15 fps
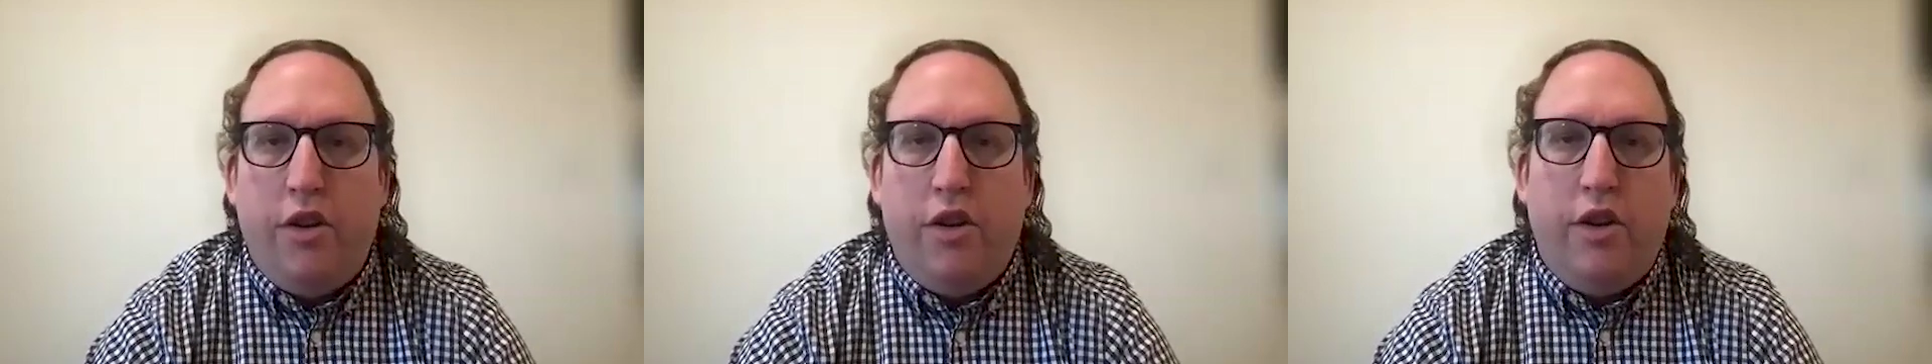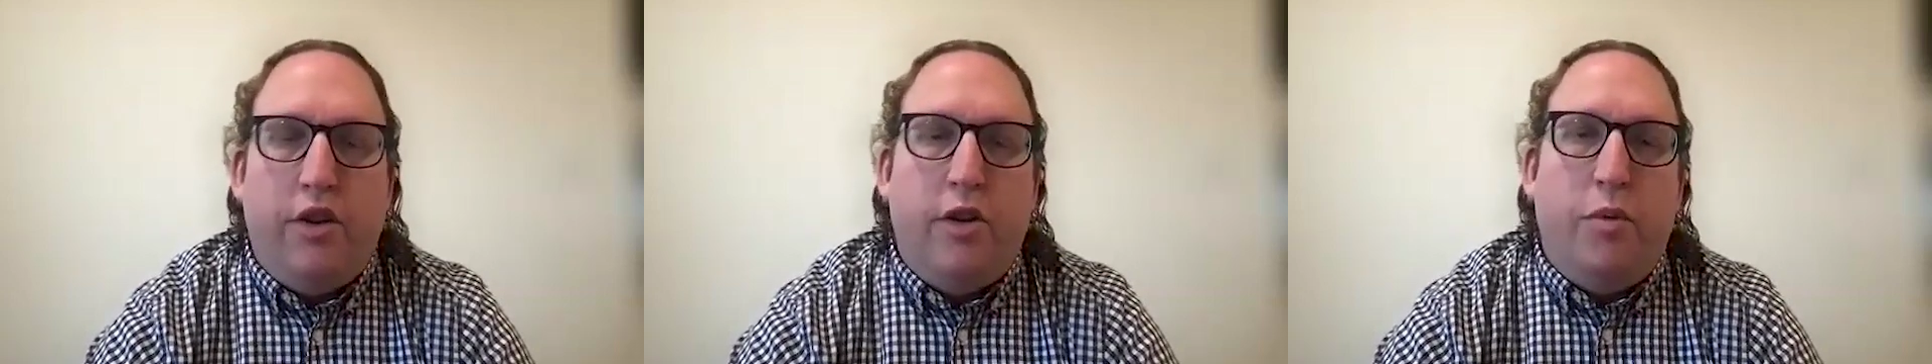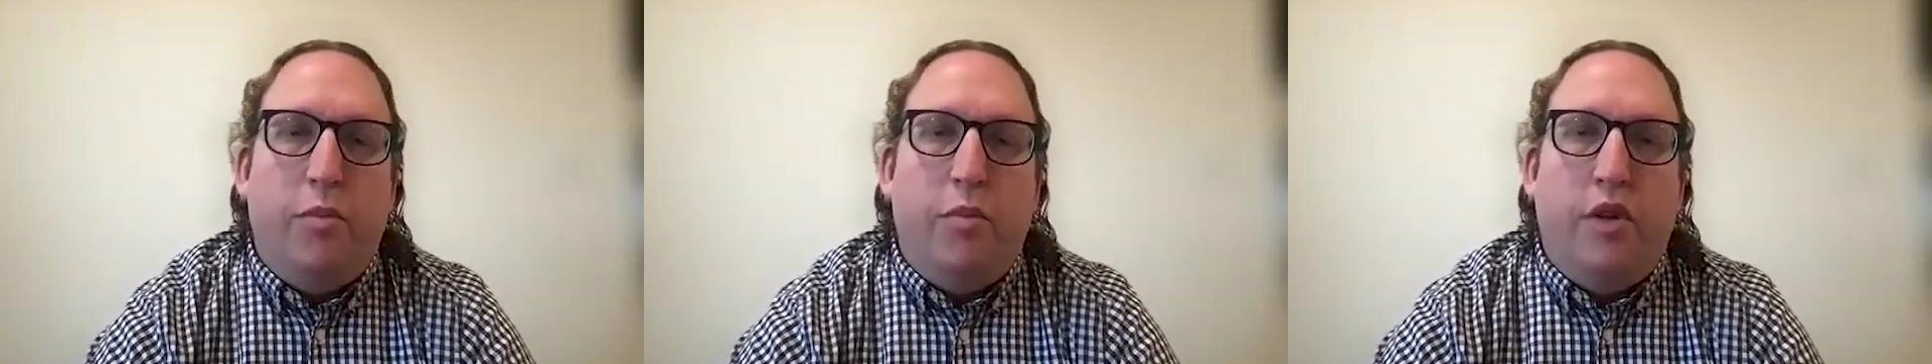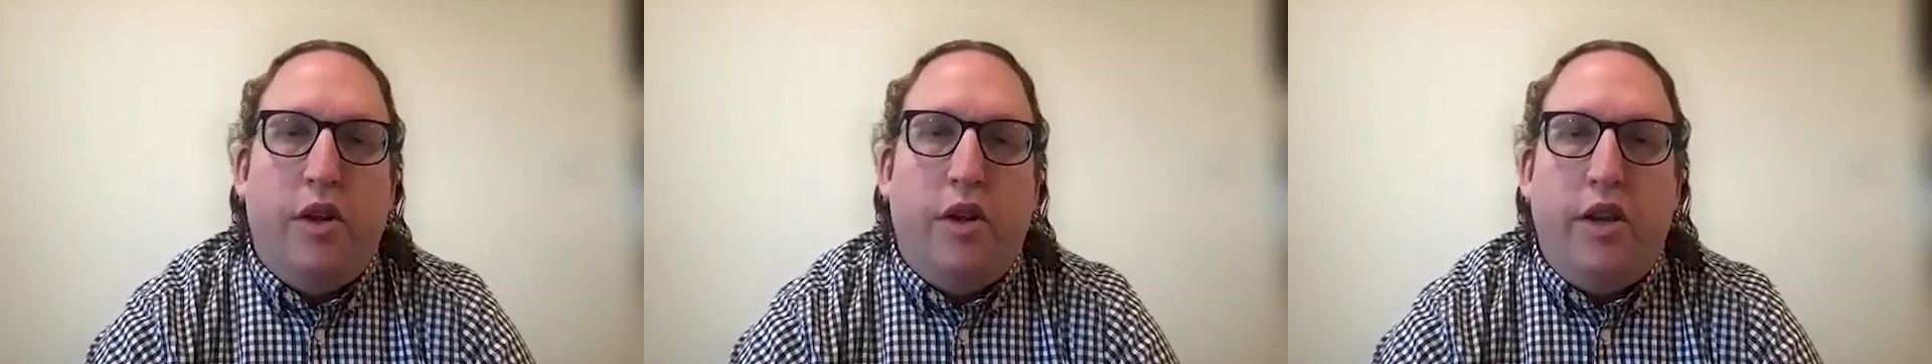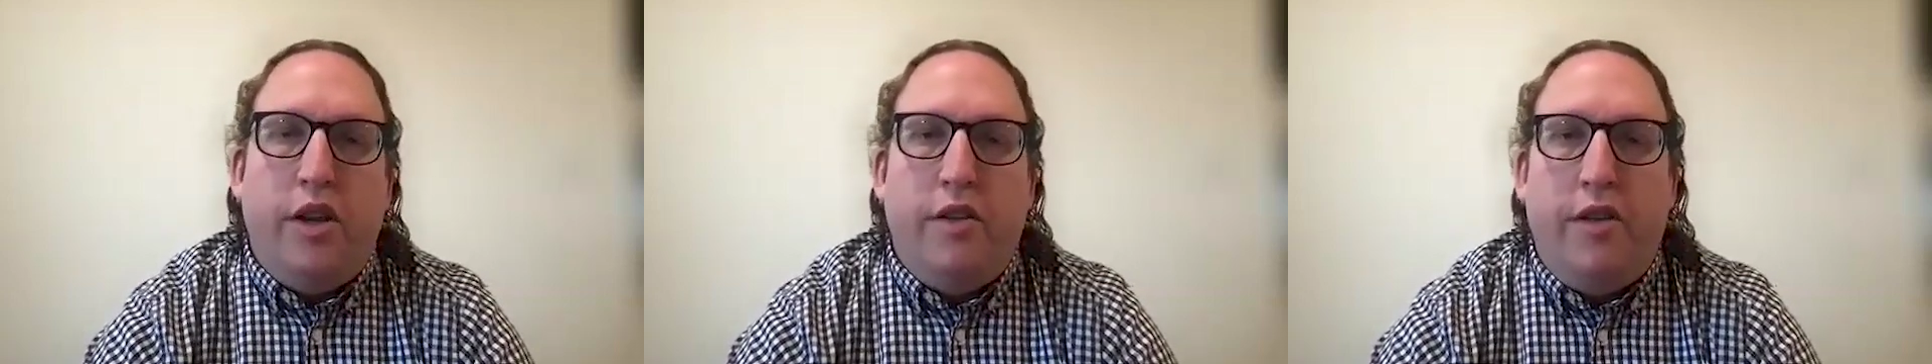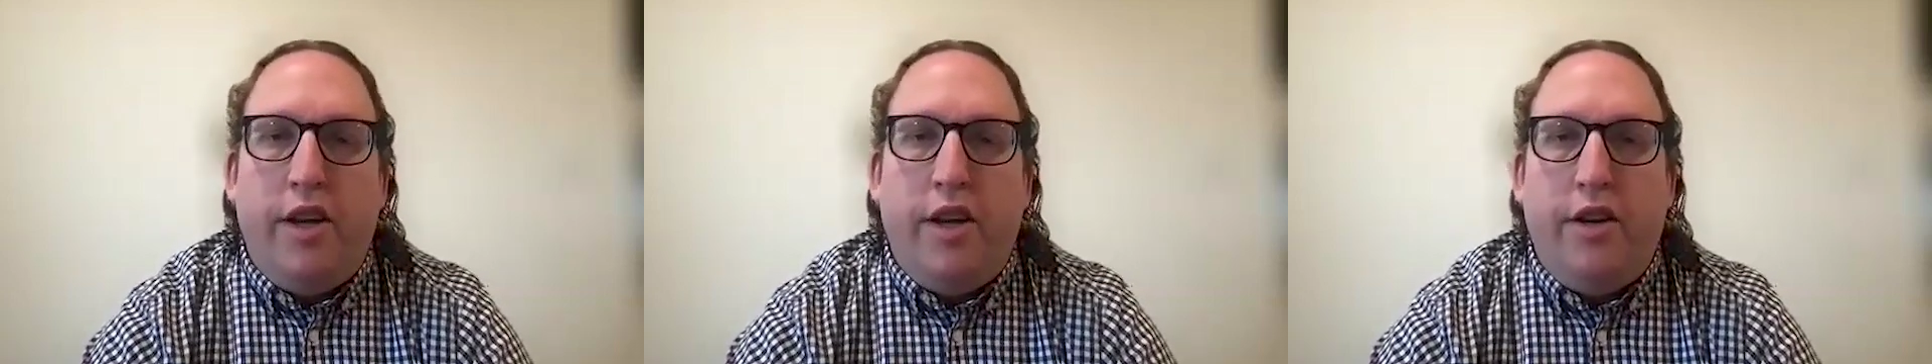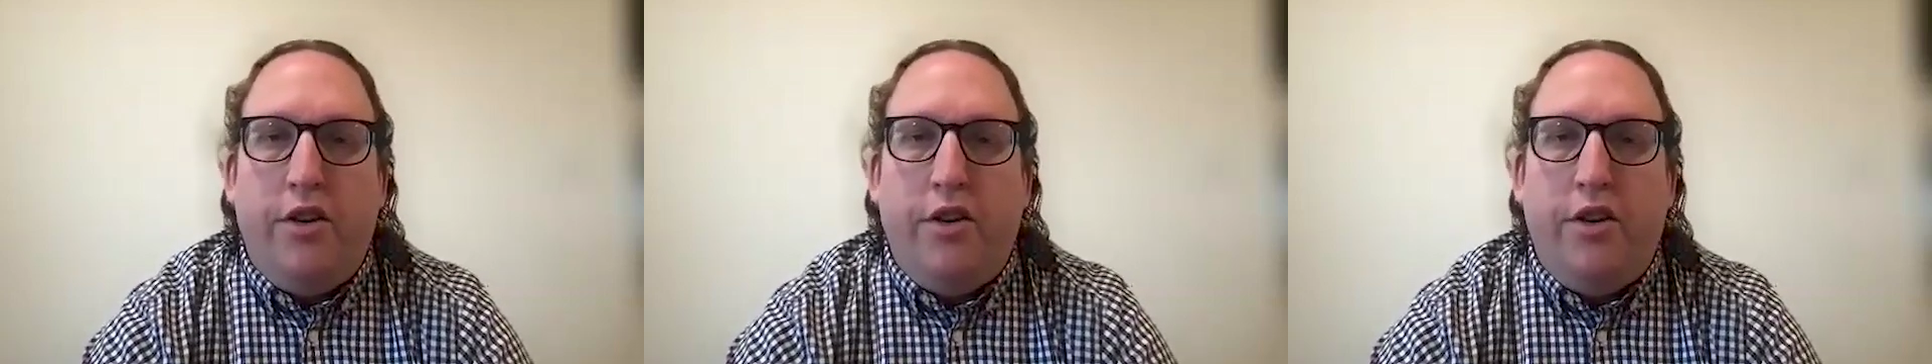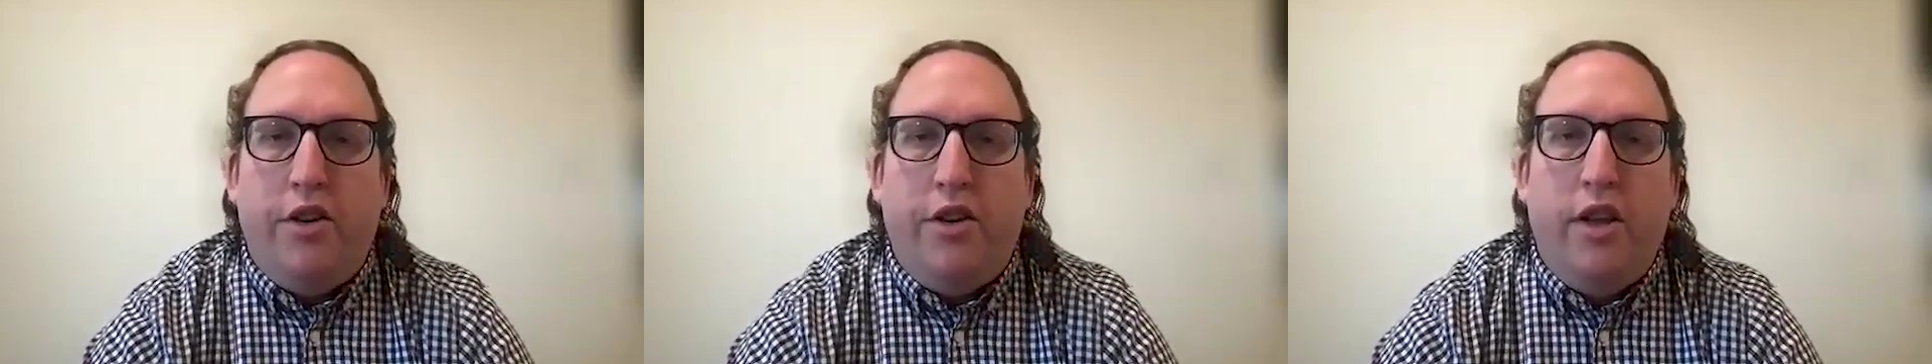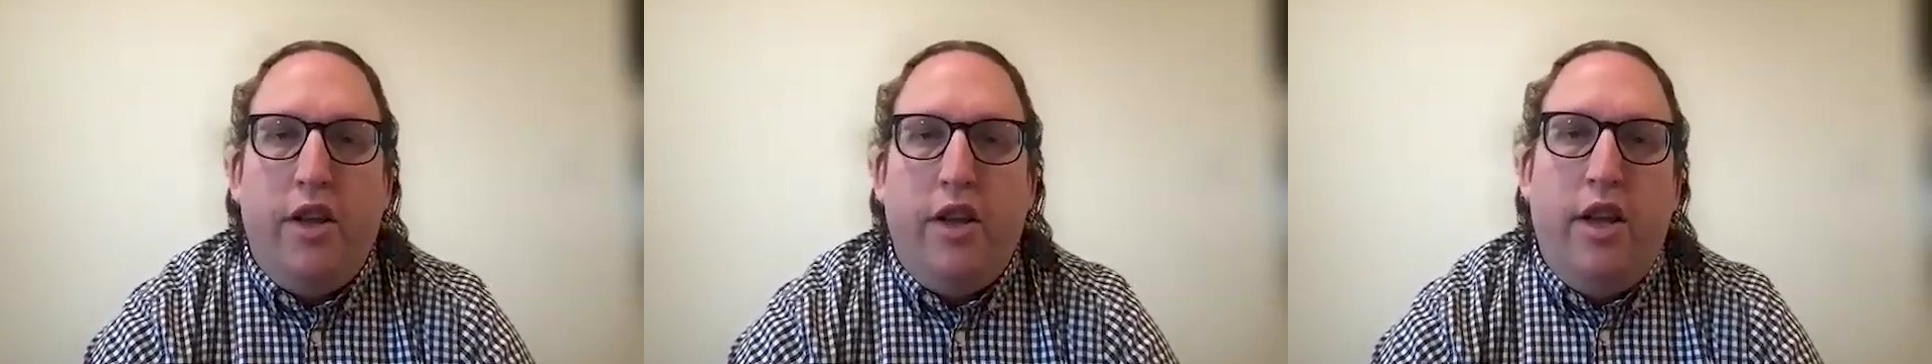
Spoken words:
systems and the advantages